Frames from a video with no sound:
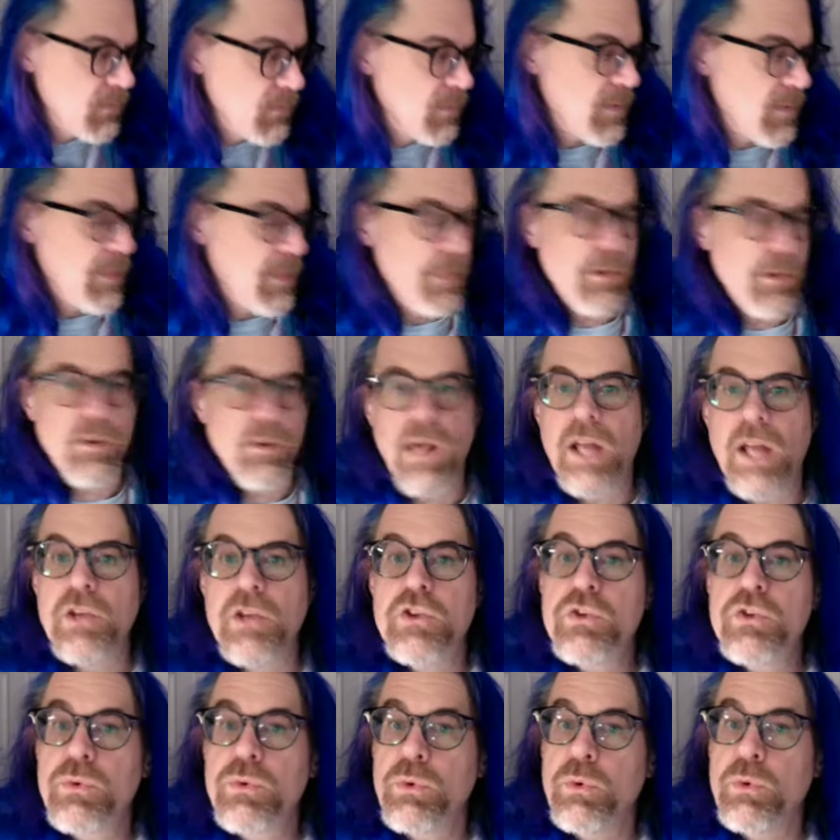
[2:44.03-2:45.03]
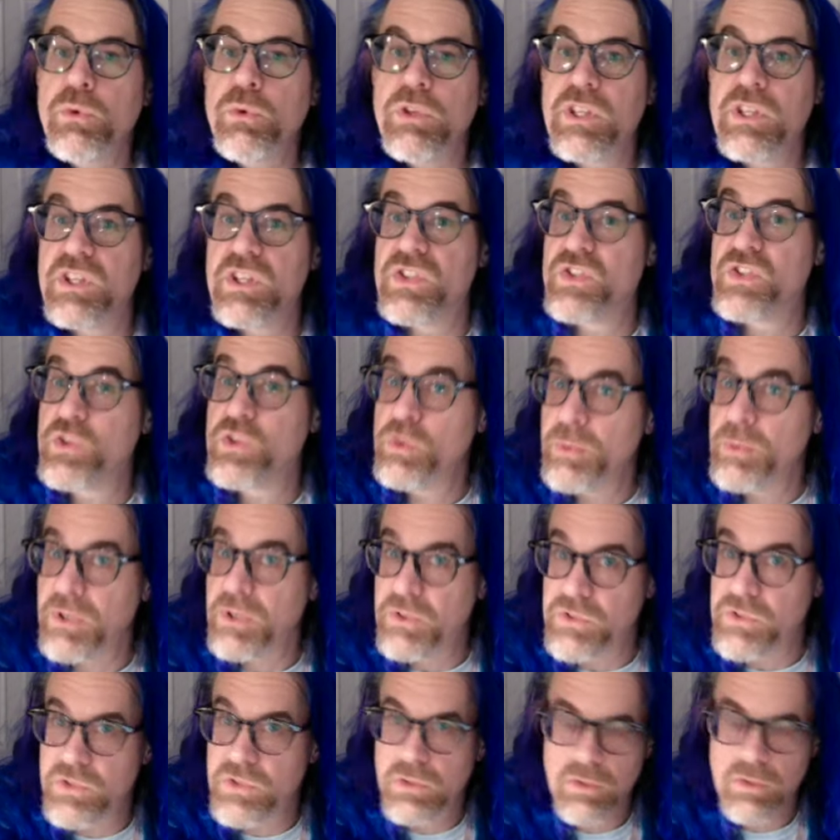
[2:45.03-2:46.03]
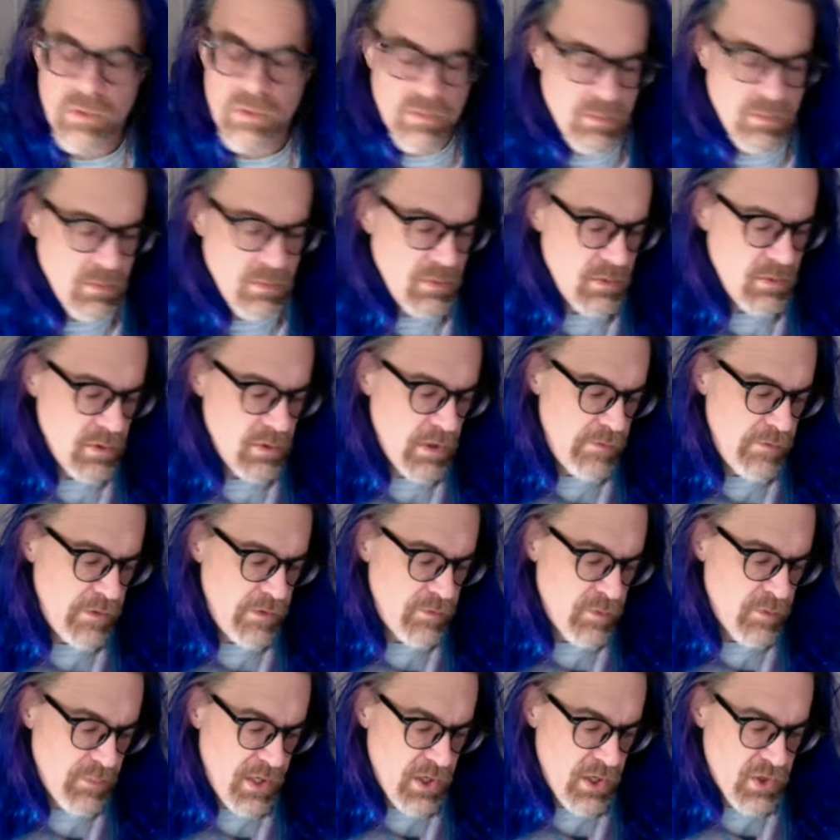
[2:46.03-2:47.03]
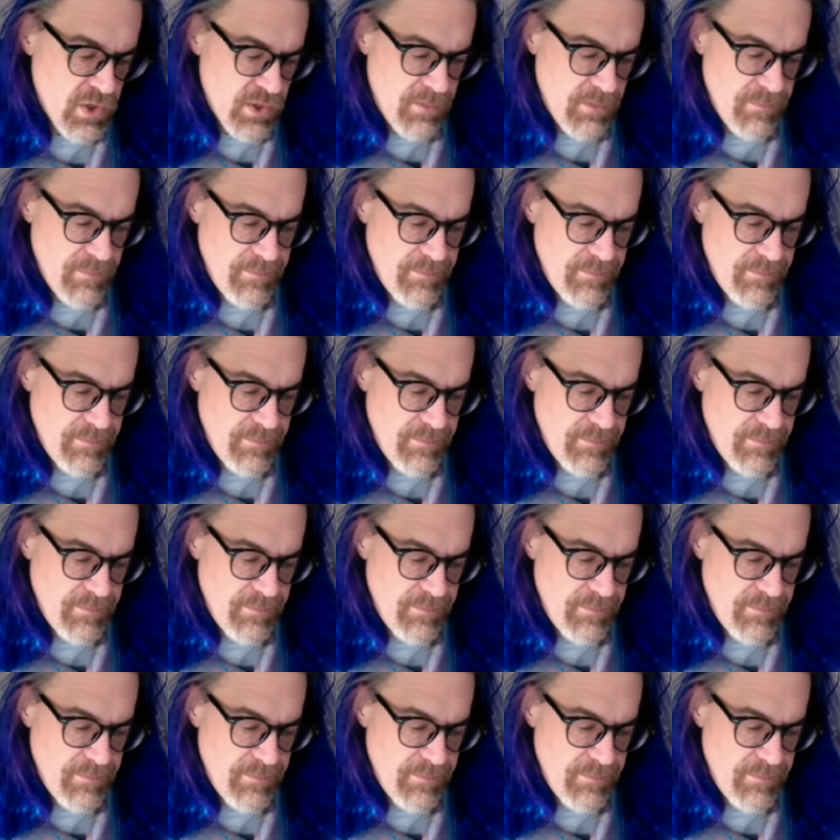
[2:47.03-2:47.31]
They're not shrewd consumers of information.